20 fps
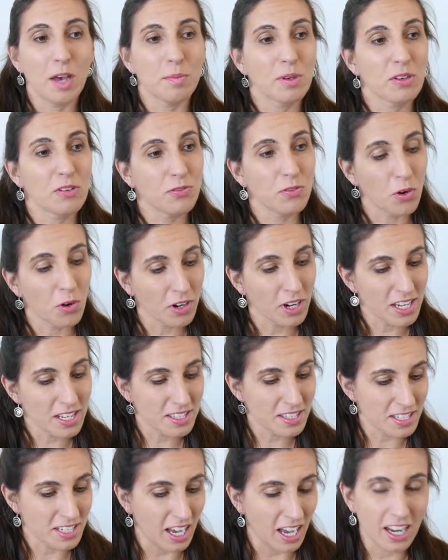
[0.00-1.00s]
Before I
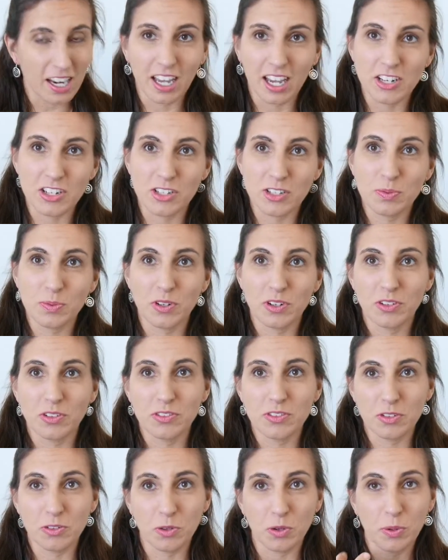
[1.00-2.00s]
start, I just want to
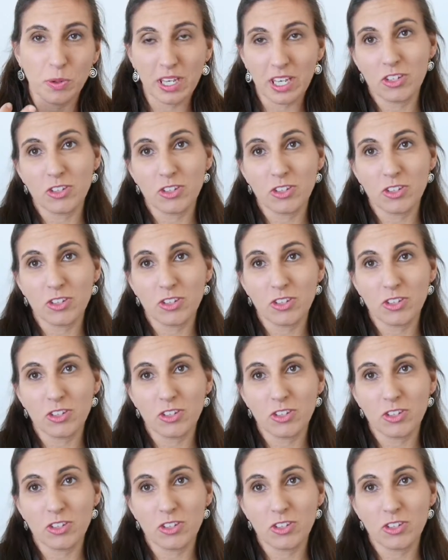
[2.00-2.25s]
do a quick